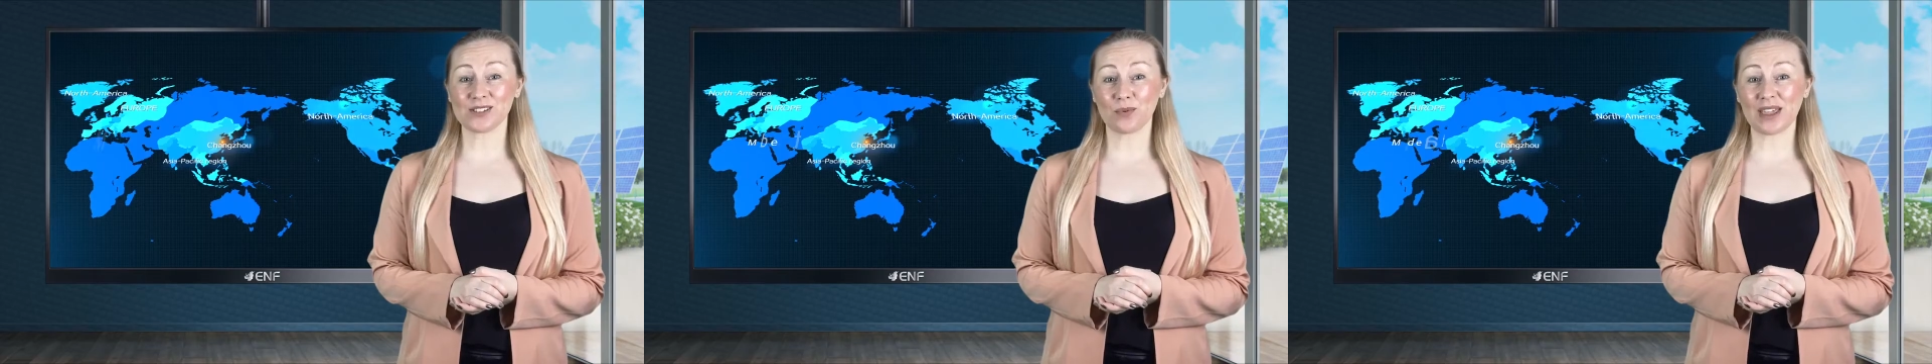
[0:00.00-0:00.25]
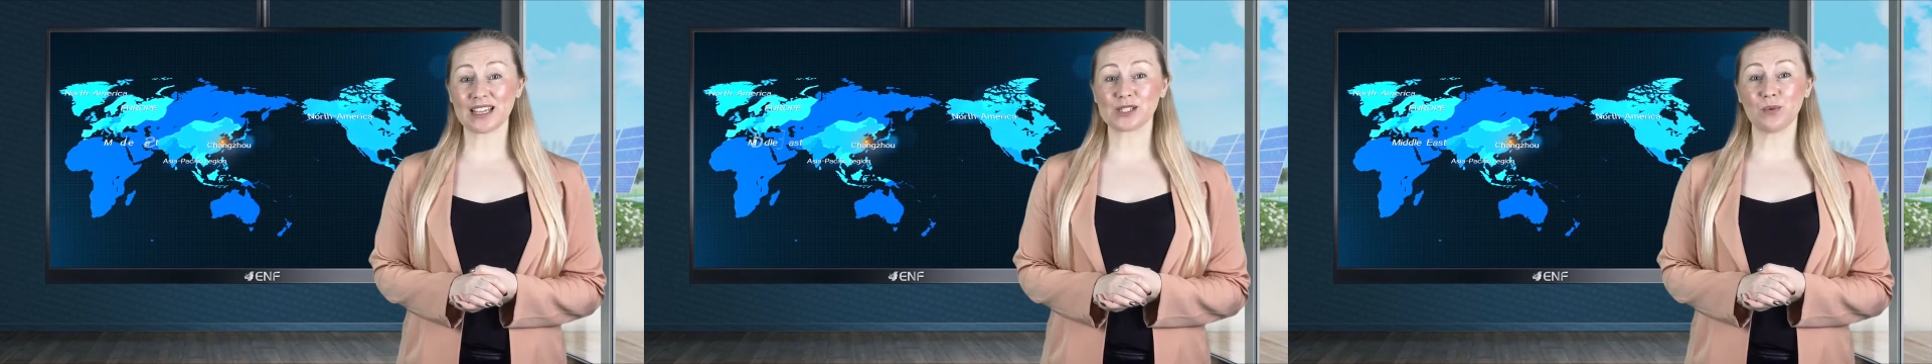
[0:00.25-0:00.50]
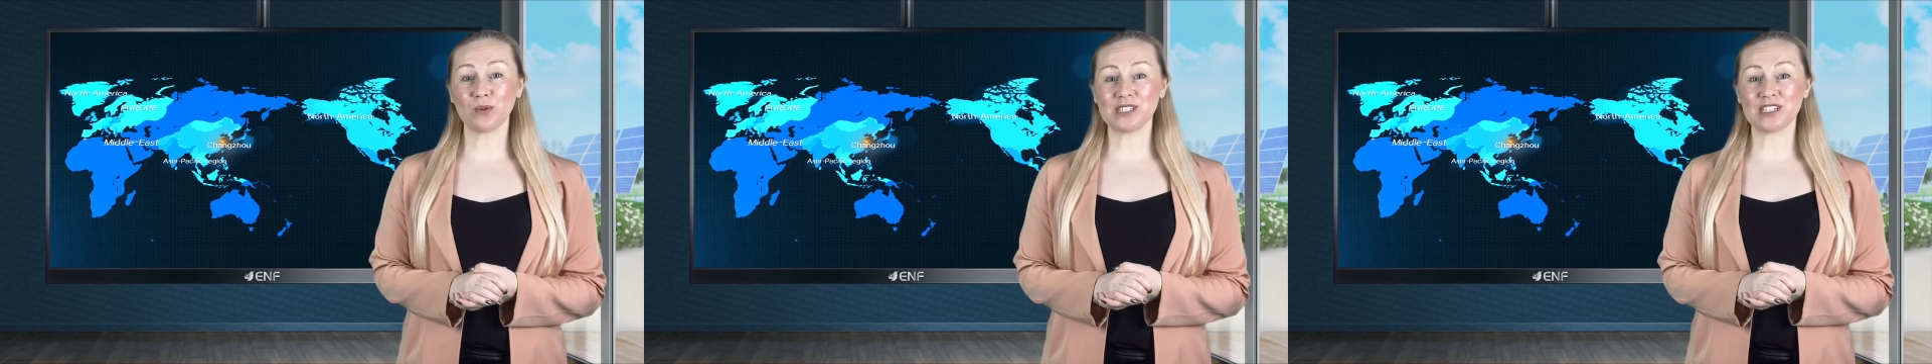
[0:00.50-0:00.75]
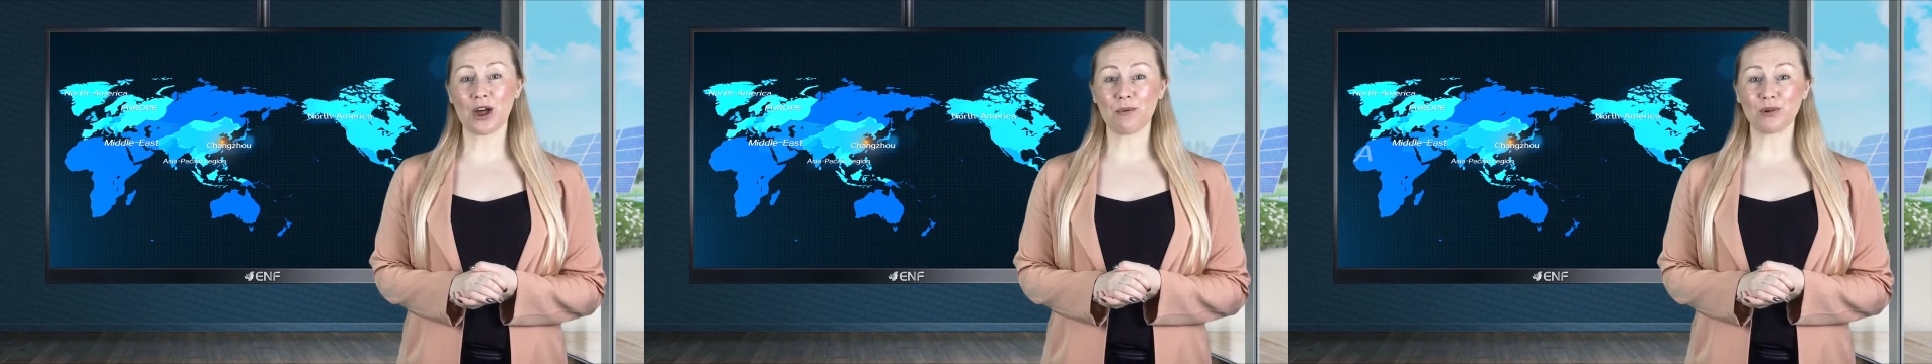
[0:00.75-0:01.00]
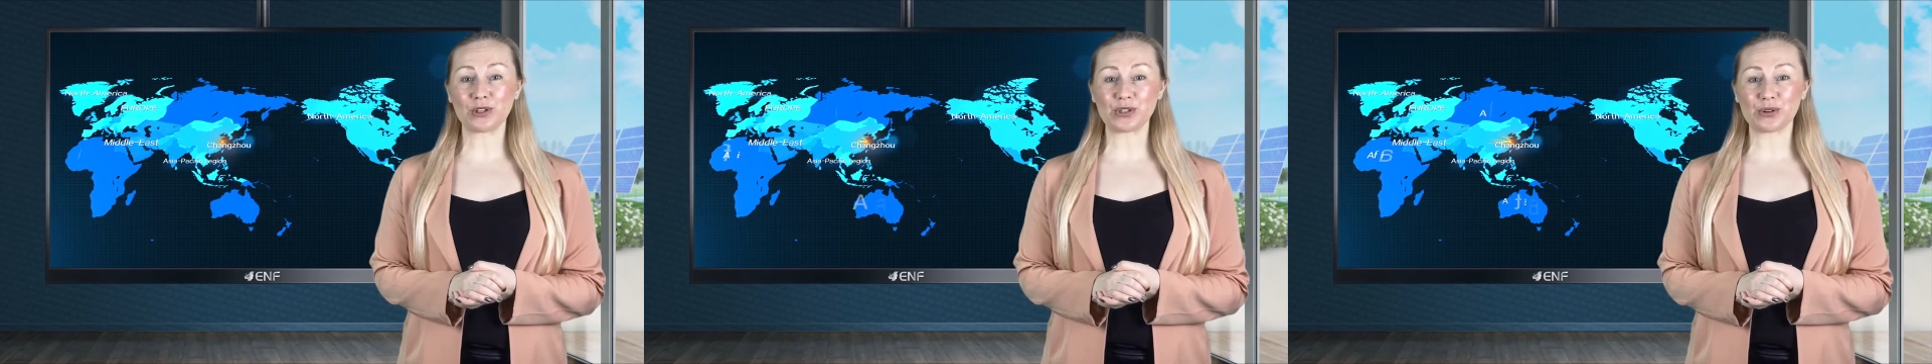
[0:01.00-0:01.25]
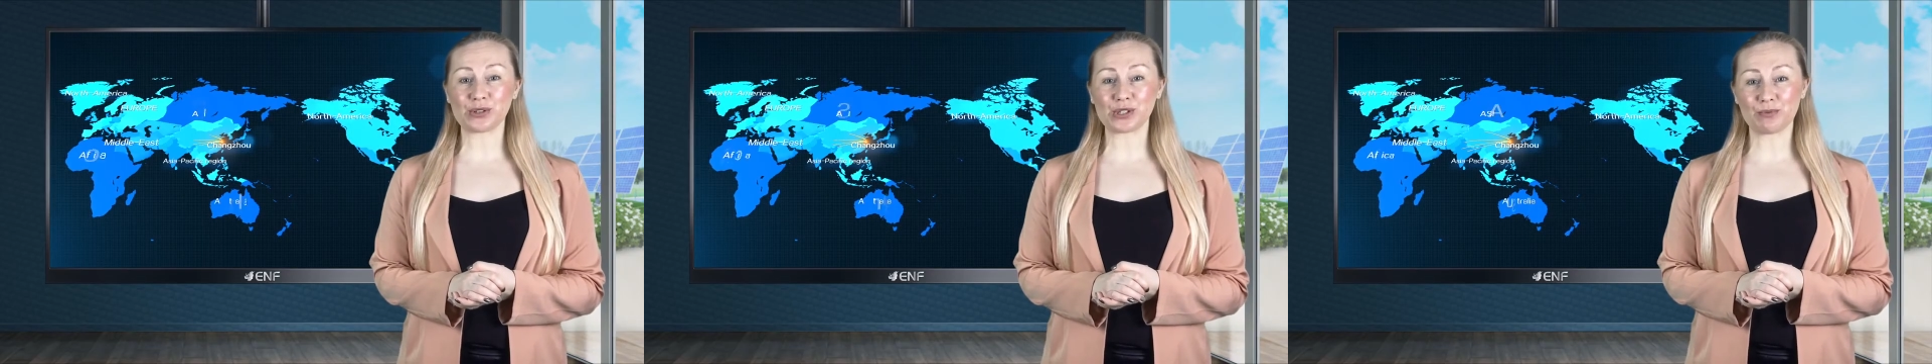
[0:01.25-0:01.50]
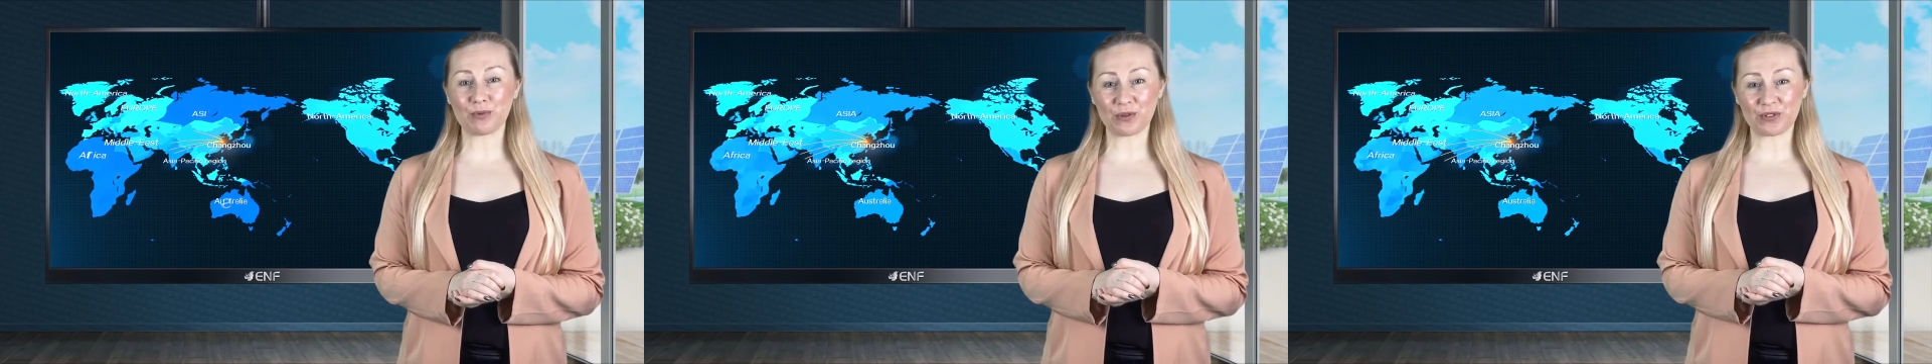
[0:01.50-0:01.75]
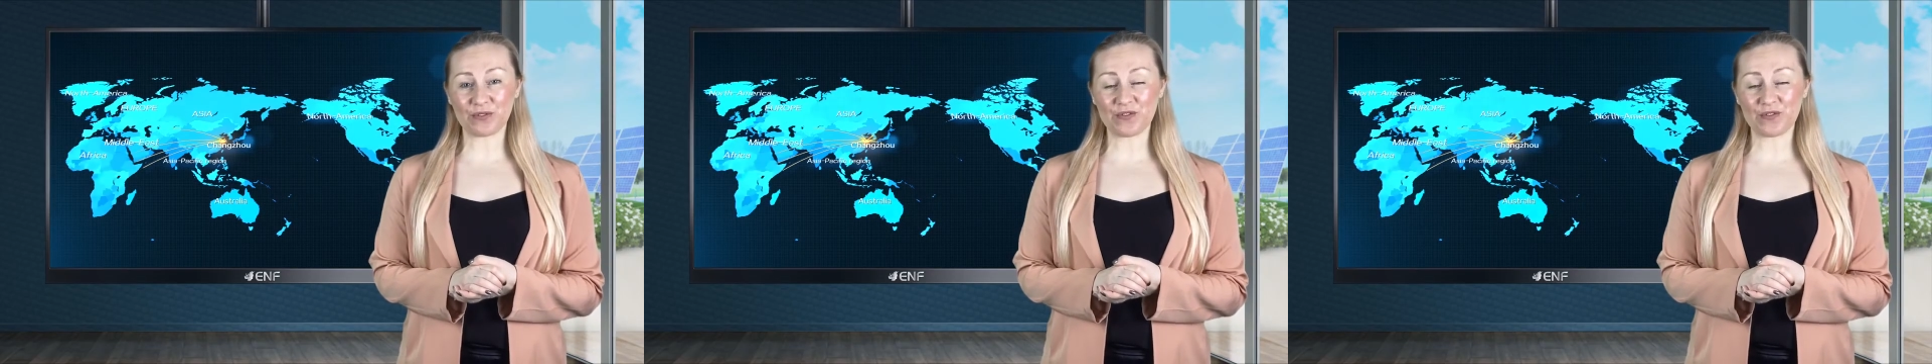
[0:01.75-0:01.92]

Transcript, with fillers: we exported our modules to more than